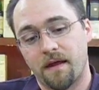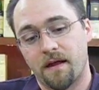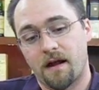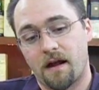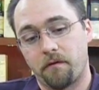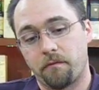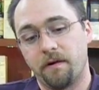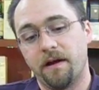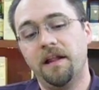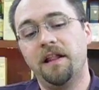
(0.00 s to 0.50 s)

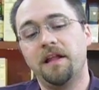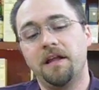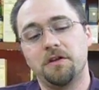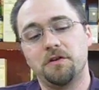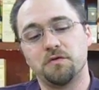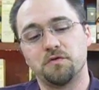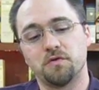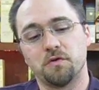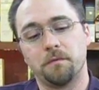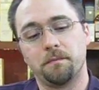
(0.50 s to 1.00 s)
really
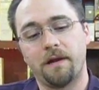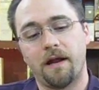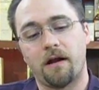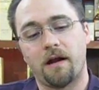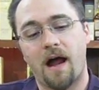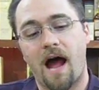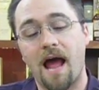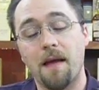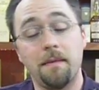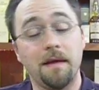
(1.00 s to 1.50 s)
unusual
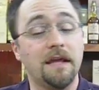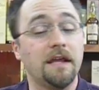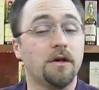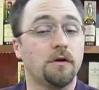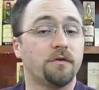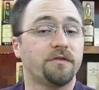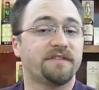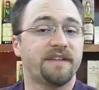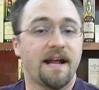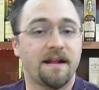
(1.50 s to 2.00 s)
beer.
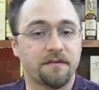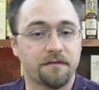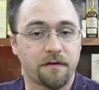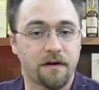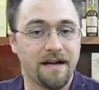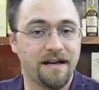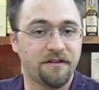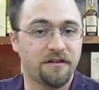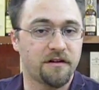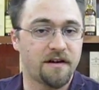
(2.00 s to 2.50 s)
IBU stands for
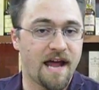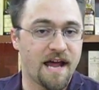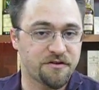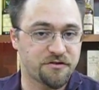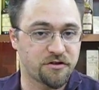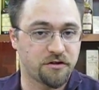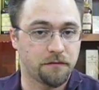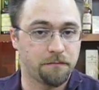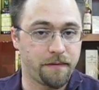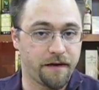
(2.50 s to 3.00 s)

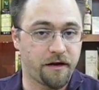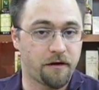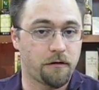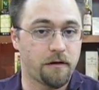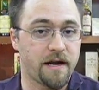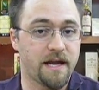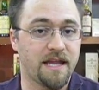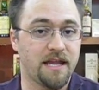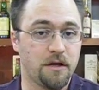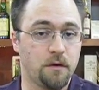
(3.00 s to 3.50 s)
International
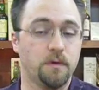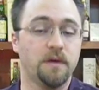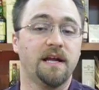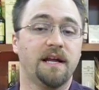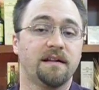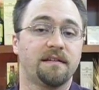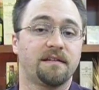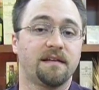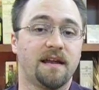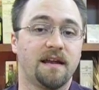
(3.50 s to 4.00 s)
Bittering Units,